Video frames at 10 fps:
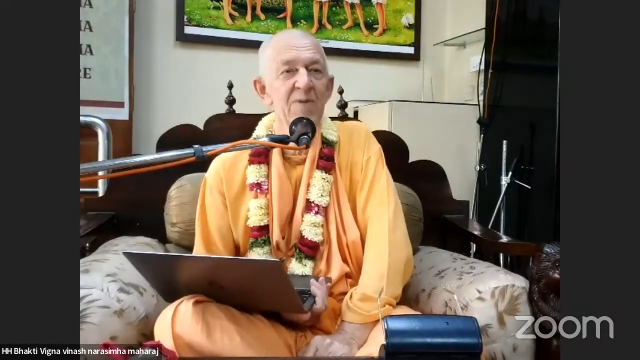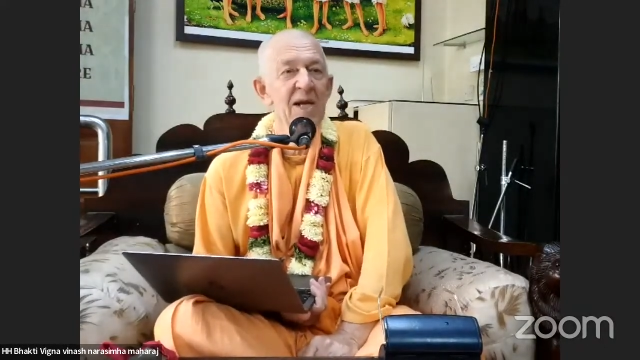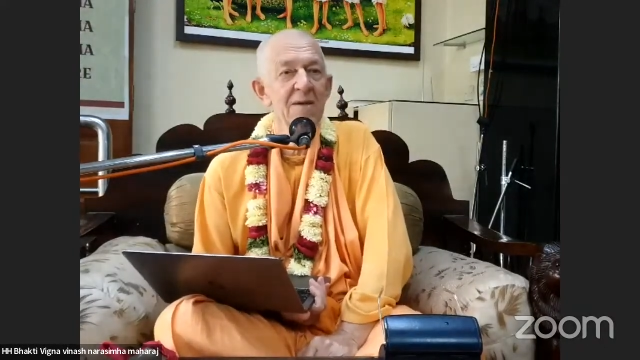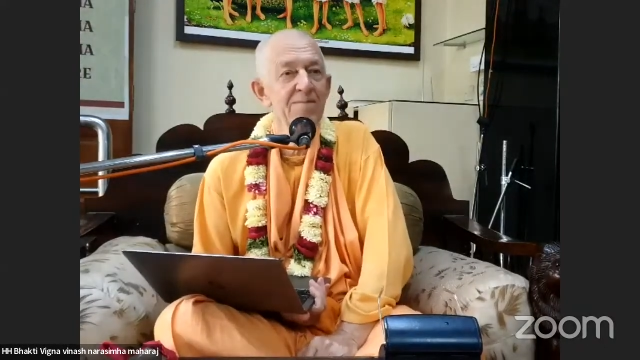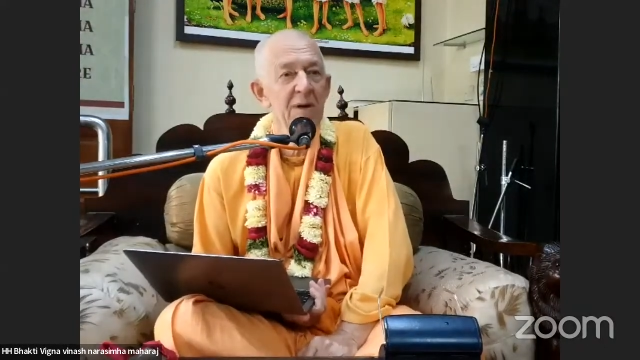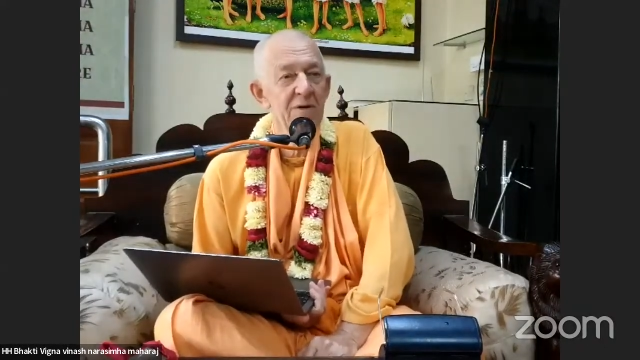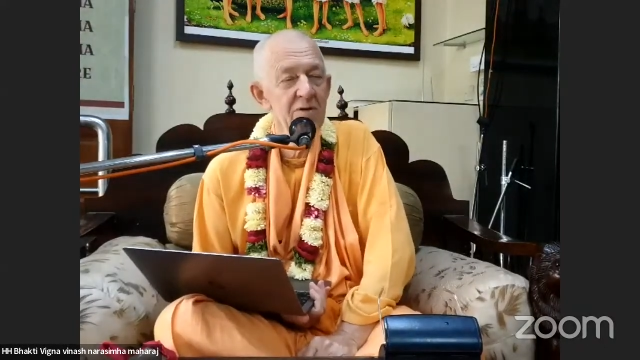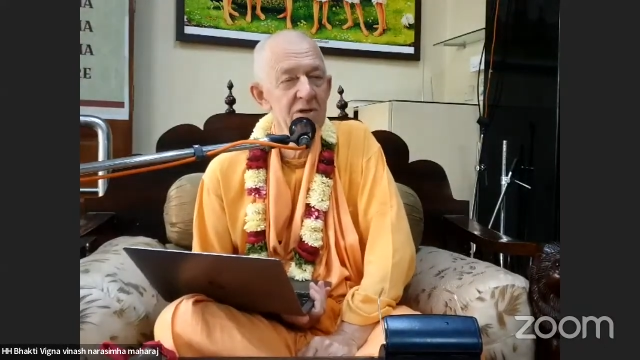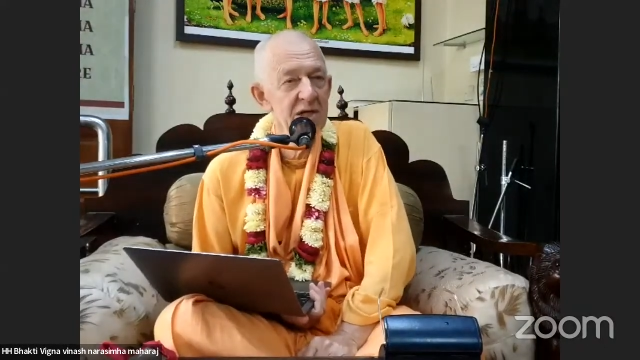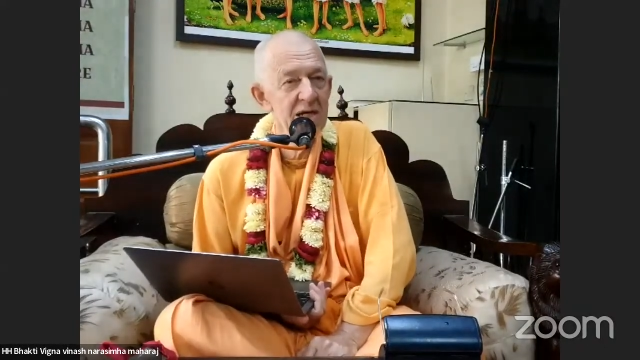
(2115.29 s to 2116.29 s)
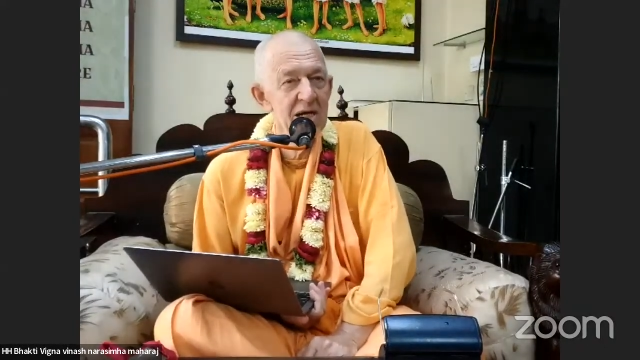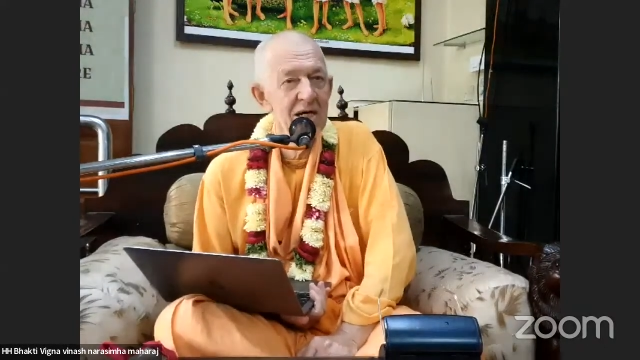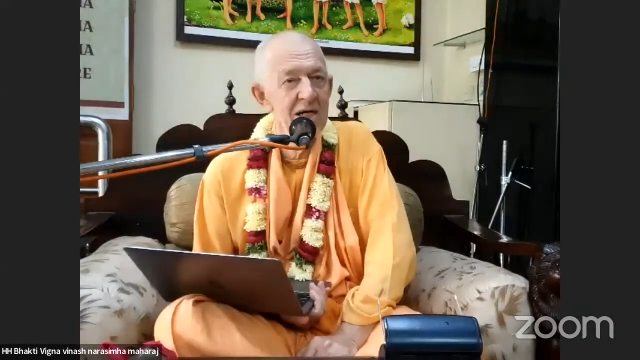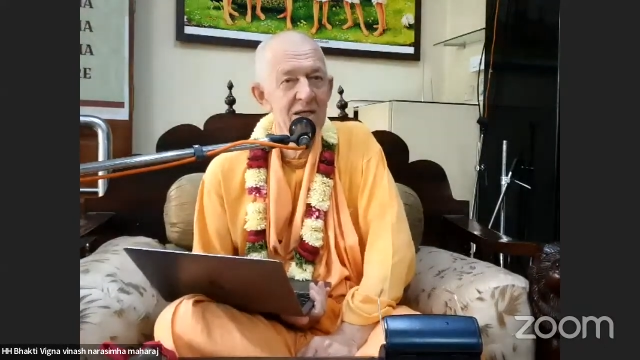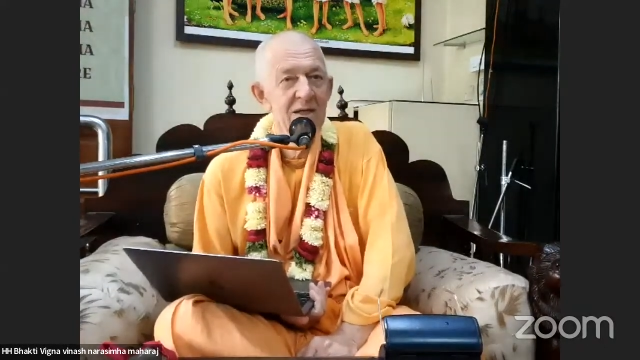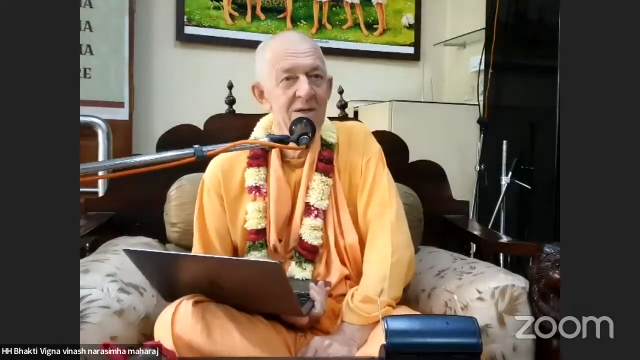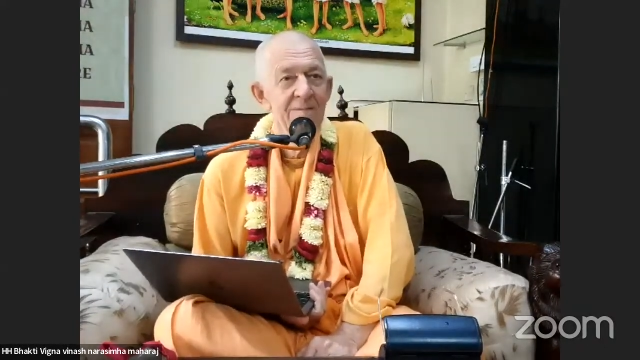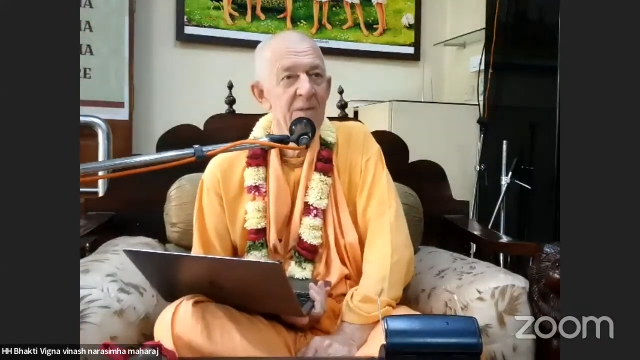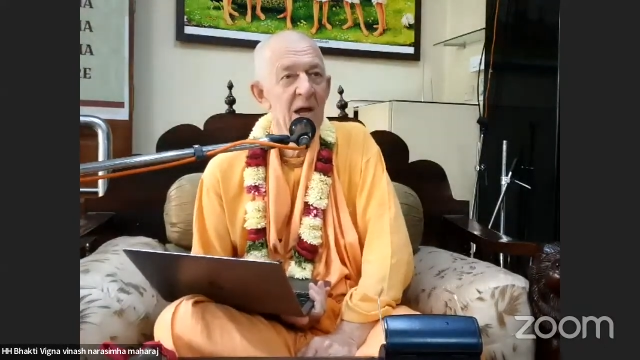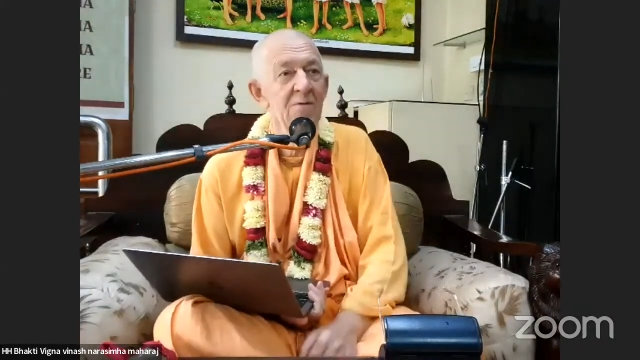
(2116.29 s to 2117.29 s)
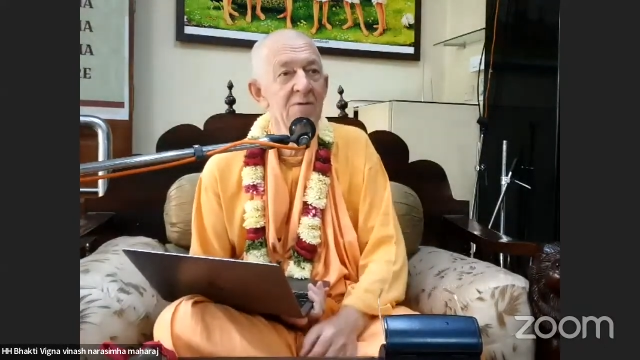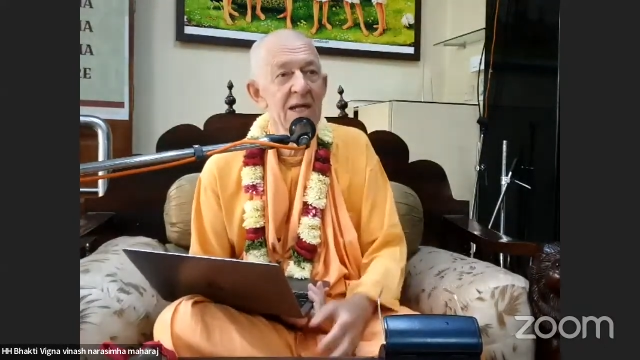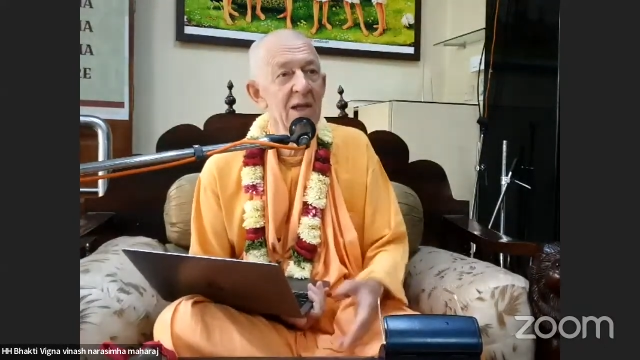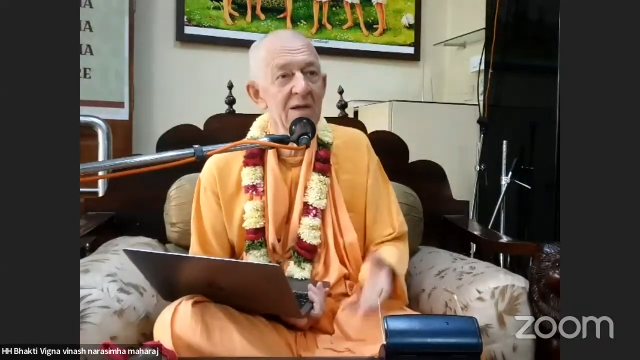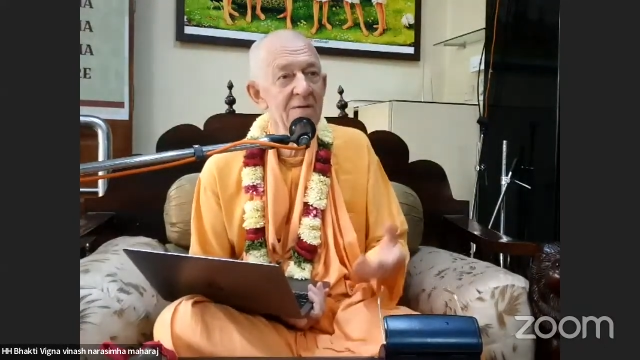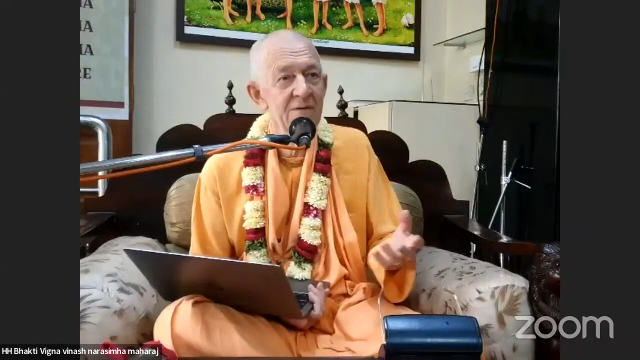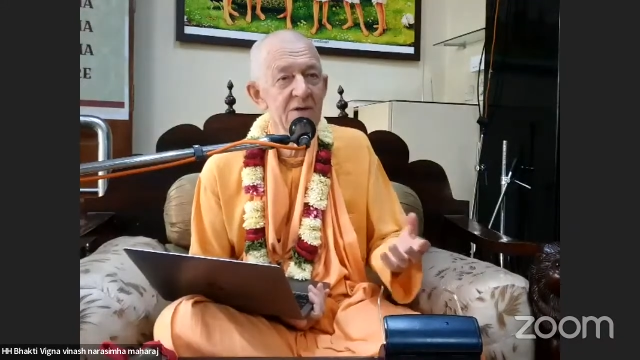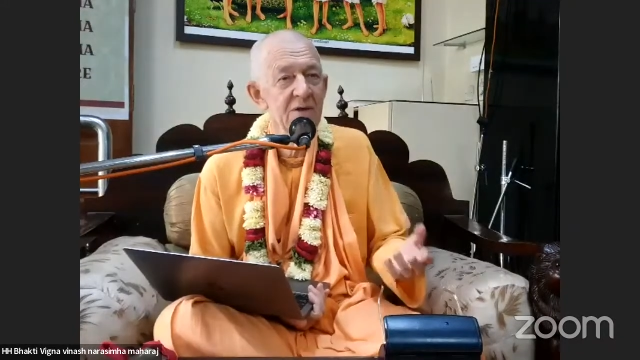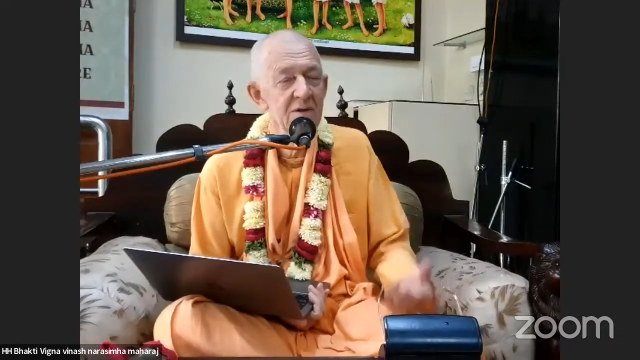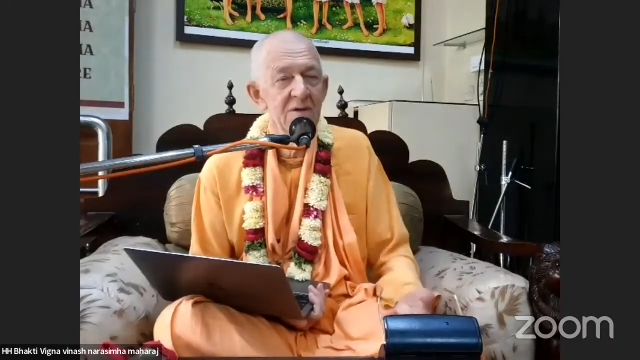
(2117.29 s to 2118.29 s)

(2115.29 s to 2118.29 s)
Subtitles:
Prataparudra, how they lived.